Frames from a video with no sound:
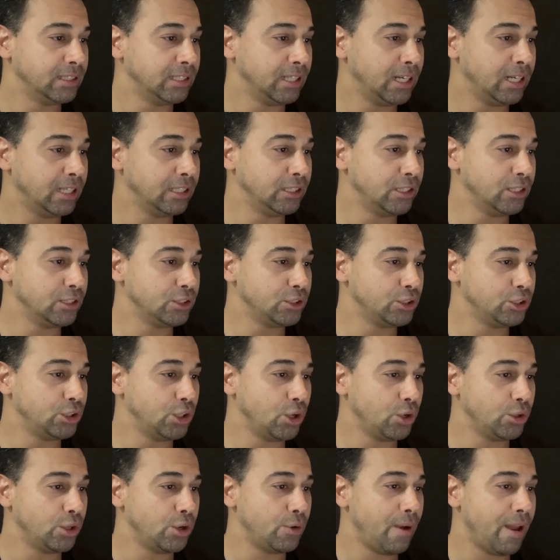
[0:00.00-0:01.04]
it doesn't
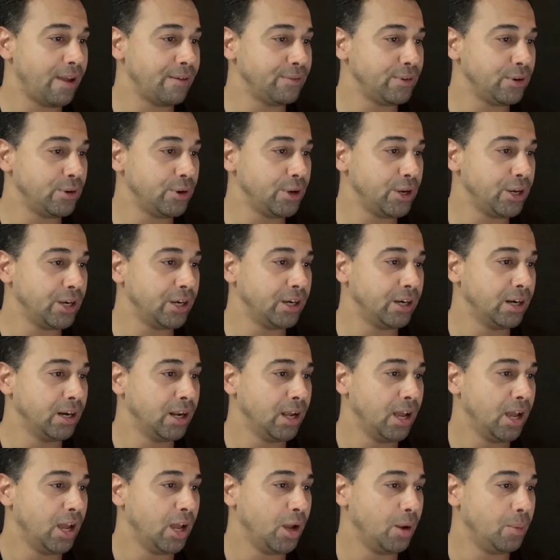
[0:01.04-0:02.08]
show the revenue here,
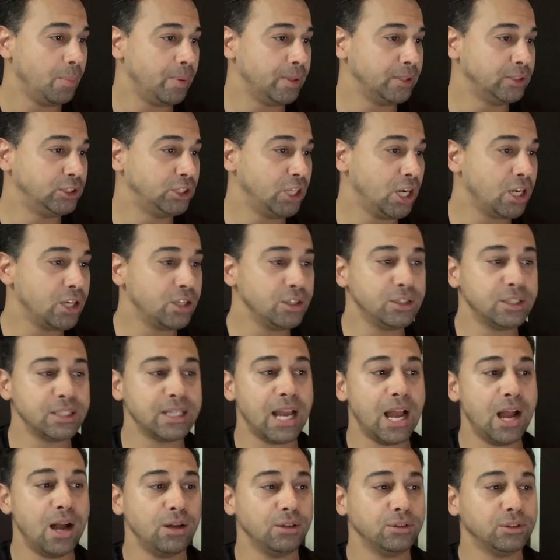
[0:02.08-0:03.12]
but Jungle
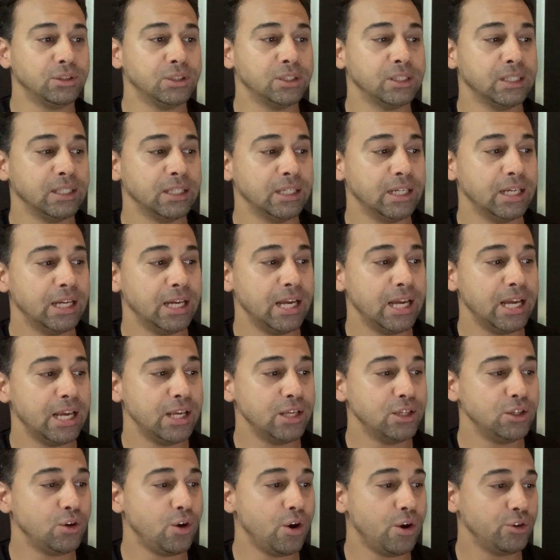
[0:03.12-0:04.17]
Scouts
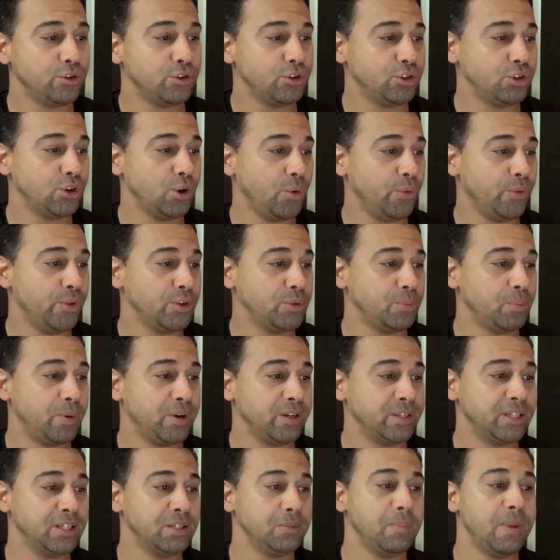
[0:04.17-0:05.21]
is going to show this
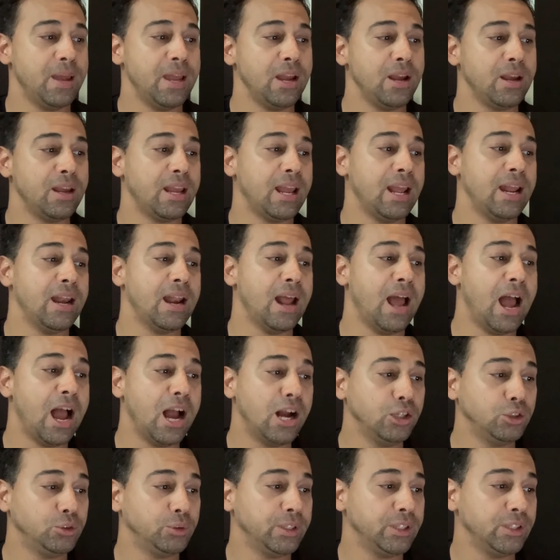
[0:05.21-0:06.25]
person is making
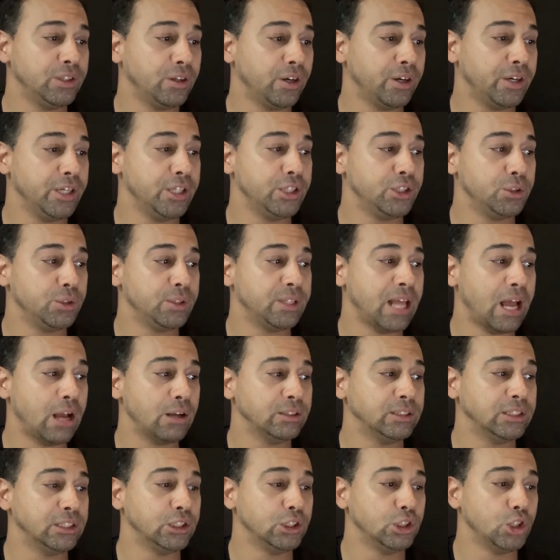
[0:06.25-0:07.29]

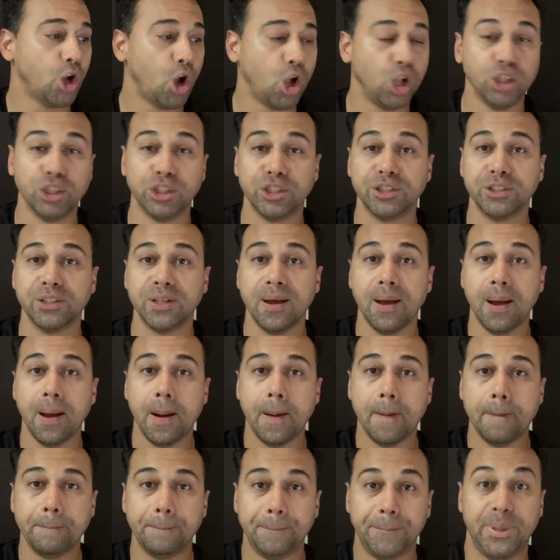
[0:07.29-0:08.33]
$132,000
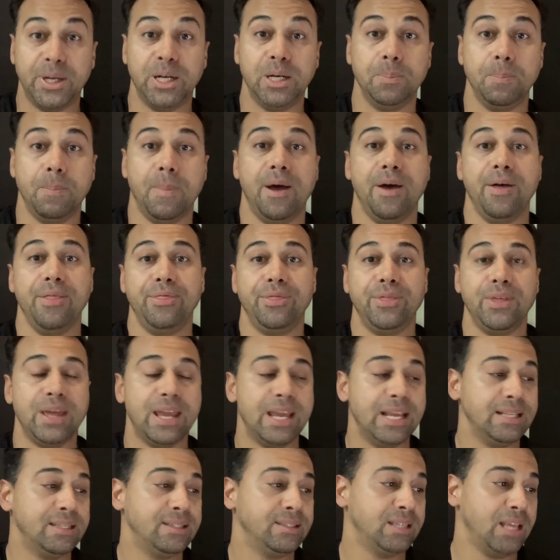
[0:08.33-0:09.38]
per month
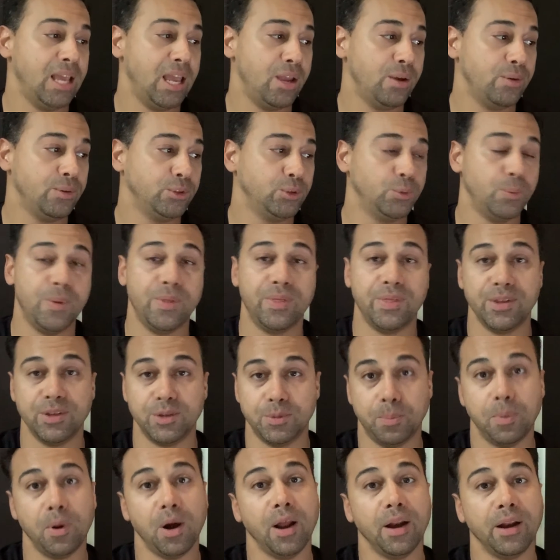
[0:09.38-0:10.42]
in sales with this
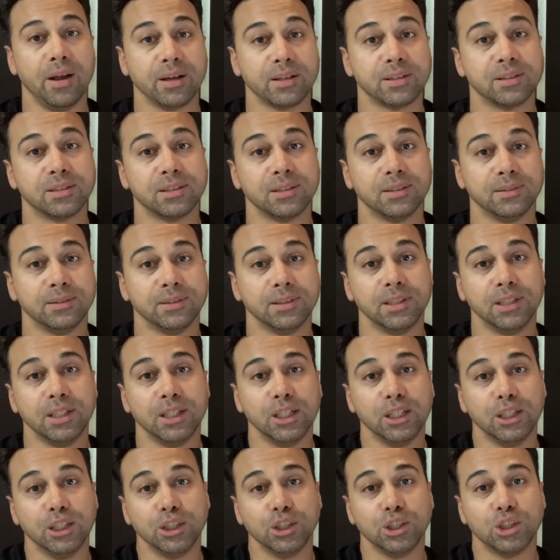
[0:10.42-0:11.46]
product.
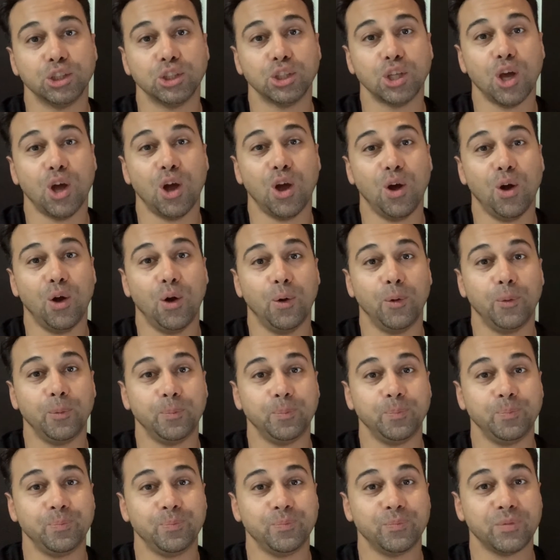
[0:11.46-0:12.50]
So
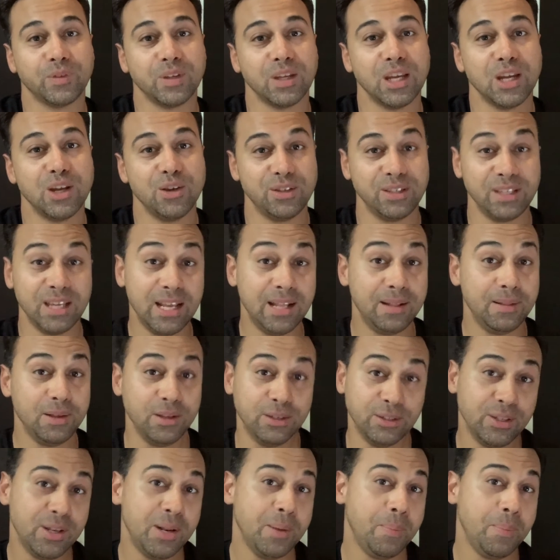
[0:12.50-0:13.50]
you see the